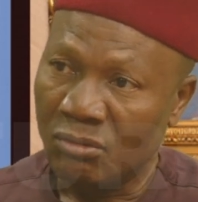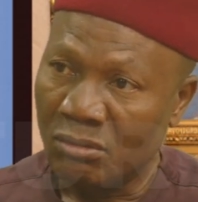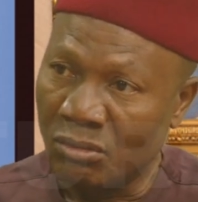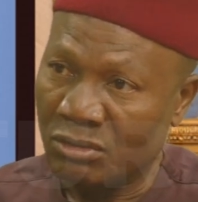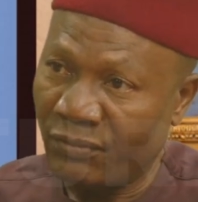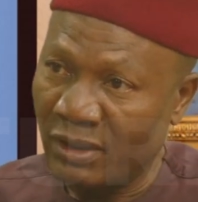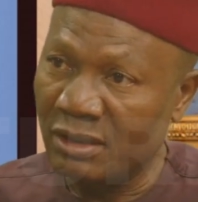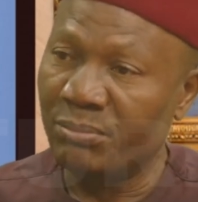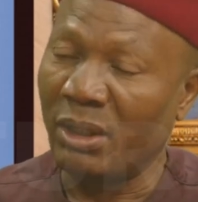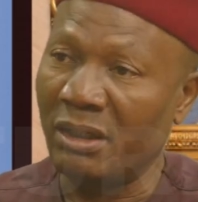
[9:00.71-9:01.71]
was
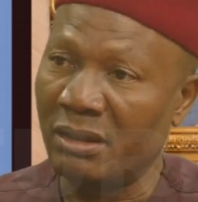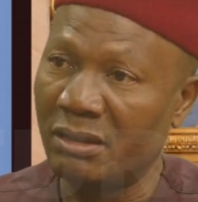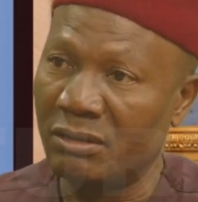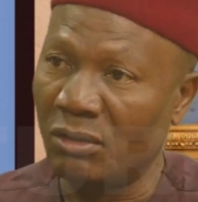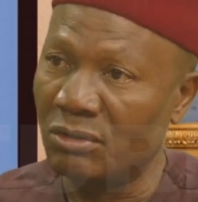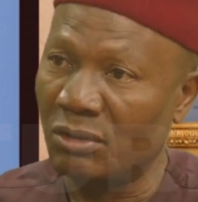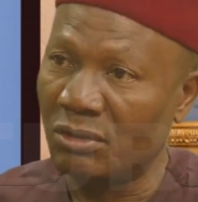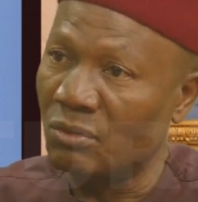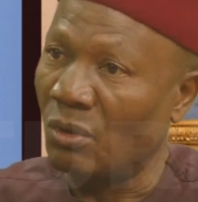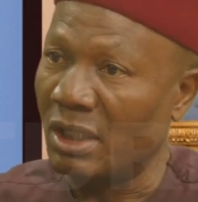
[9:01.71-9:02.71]
felt by not
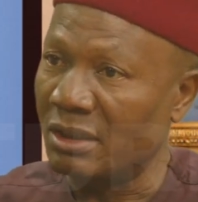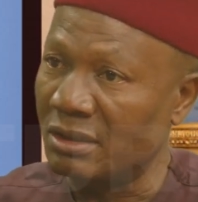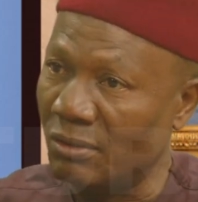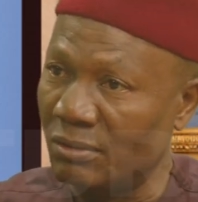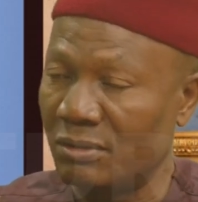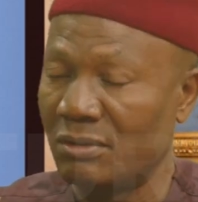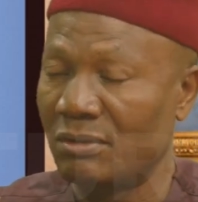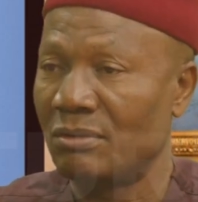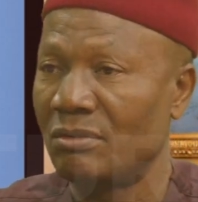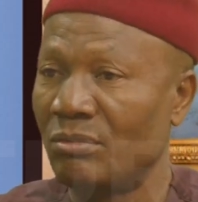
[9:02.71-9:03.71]
just workers alone,
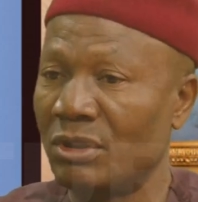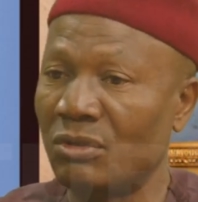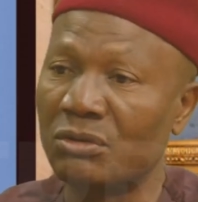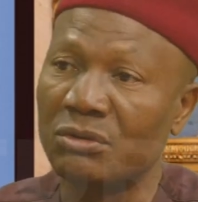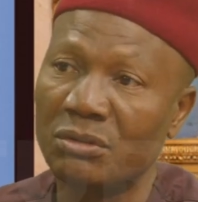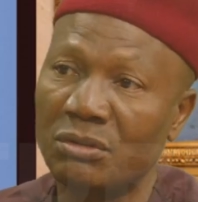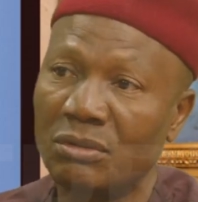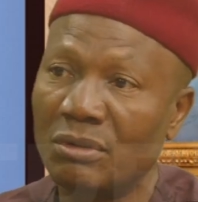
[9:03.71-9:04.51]
but also